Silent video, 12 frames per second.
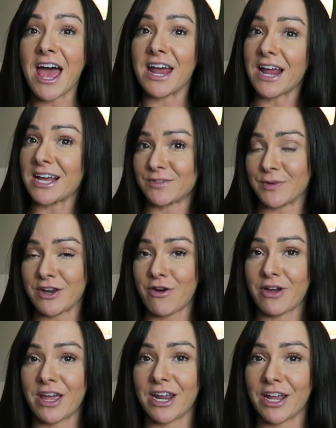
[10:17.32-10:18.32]
And as we
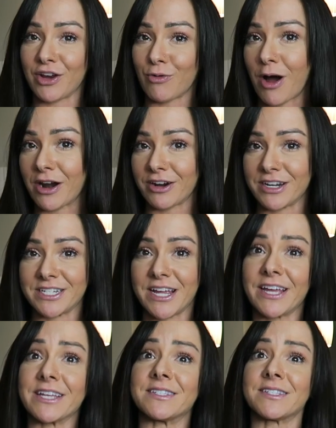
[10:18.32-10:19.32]
know, getting in your water
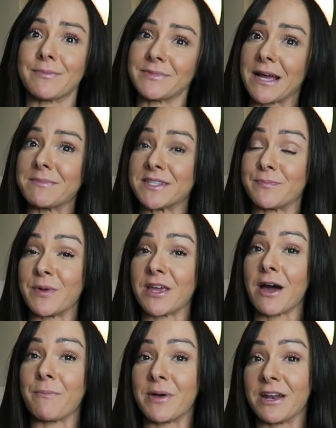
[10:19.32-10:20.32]
intake can sometimes be
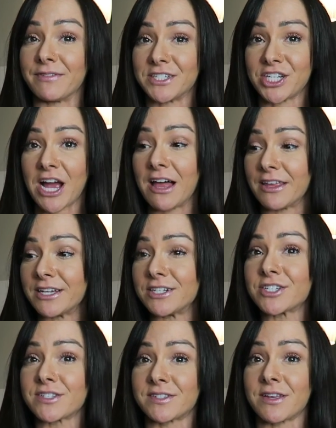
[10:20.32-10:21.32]
a bit of a
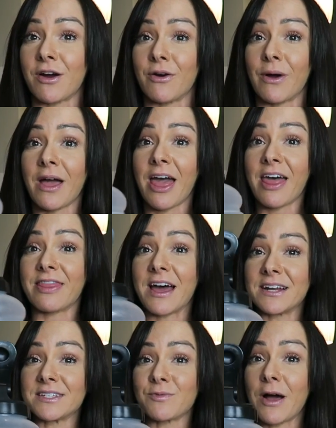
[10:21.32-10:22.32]
challenge. So
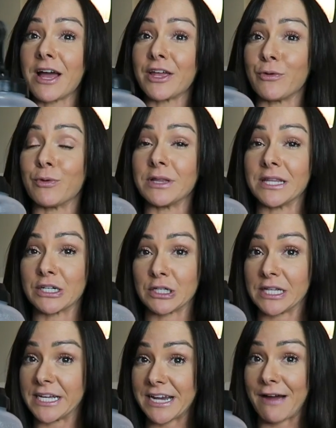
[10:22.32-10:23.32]
that is why you will
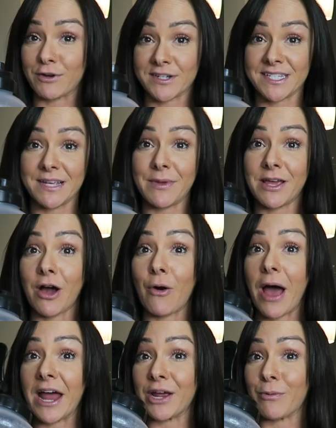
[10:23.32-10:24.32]
literally never see me go
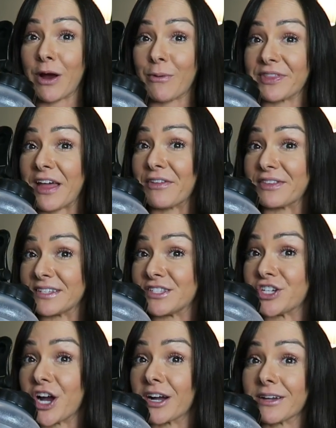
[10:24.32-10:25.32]
anywhere without this
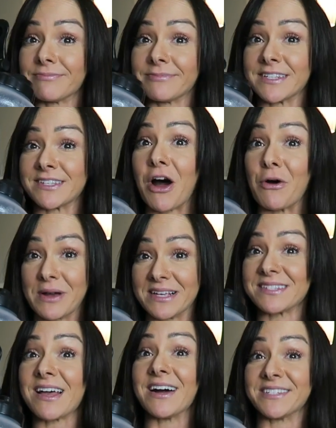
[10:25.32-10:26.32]
jug. It's
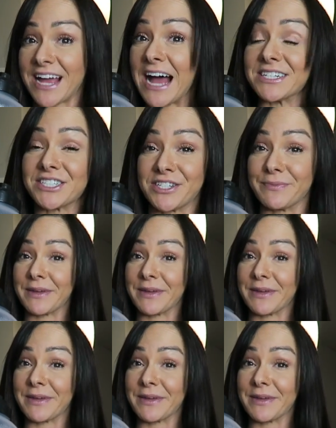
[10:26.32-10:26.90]
always attached